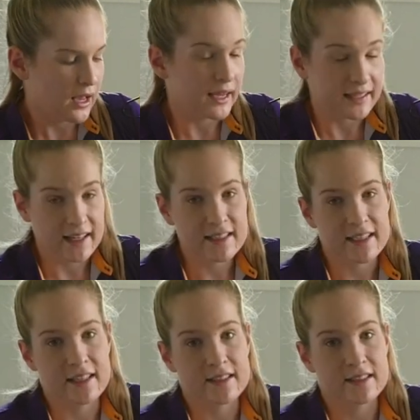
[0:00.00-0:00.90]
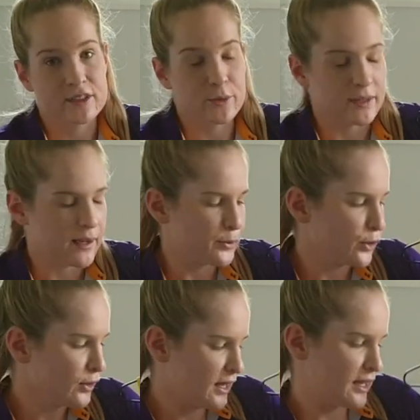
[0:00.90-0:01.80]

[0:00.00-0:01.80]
against in Super Netball